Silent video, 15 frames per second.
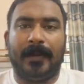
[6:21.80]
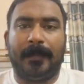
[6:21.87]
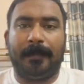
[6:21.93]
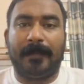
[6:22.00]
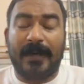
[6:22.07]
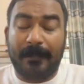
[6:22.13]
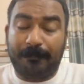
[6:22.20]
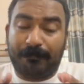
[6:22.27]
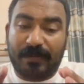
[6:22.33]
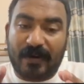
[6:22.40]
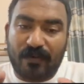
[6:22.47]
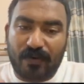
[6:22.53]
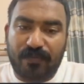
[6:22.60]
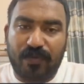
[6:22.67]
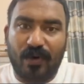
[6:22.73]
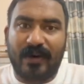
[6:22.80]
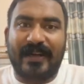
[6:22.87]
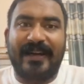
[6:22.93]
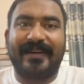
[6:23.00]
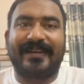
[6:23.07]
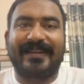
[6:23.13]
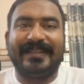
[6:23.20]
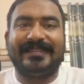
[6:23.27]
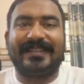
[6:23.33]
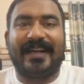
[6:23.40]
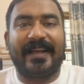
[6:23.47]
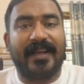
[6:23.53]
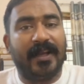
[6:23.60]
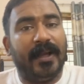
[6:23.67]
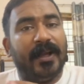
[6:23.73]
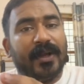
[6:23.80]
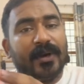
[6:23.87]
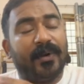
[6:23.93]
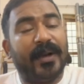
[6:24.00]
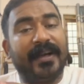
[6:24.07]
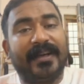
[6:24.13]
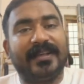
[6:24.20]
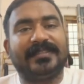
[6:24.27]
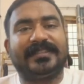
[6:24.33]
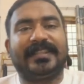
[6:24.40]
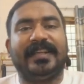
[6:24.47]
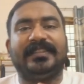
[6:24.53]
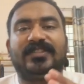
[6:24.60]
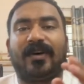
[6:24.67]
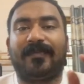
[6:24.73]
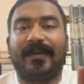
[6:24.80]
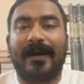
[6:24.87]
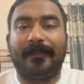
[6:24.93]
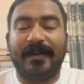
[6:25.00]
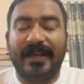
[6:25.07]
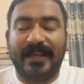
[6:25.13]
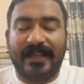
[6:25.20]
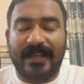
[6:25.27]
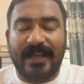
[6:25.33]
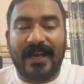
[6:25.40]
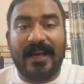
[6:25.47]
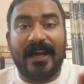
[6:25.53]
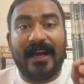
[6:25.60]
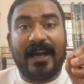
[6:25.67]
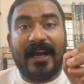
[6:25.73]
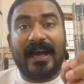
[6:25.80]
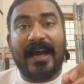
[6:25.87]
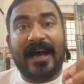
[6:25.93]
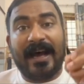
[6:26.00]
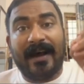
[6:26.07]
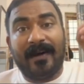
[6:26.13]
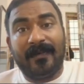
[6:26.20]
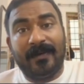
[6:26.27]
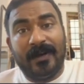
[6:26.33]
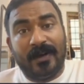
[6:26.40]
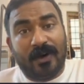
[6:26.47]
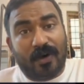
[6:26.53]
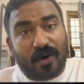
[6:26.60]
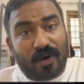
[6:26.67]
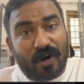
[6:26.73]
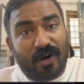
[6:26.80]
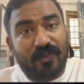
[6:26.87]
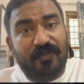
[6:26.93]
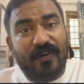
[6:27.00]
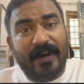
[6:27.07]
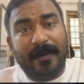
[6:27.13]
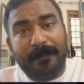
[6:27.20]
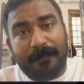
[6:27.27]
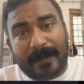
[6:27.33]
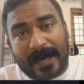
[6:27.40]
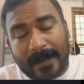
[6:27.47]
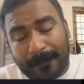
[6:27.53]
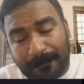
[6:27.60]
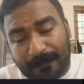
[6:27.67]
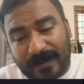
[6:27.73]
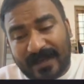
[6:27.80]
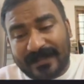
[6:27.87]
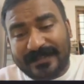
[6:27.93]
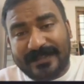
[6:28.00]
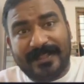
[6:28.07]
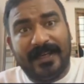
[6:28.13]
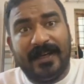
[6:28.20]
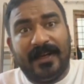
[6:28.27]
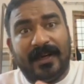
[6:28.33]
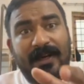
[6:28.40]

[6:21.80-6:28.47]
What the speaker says: But powerful countries like United States of America have often bypassed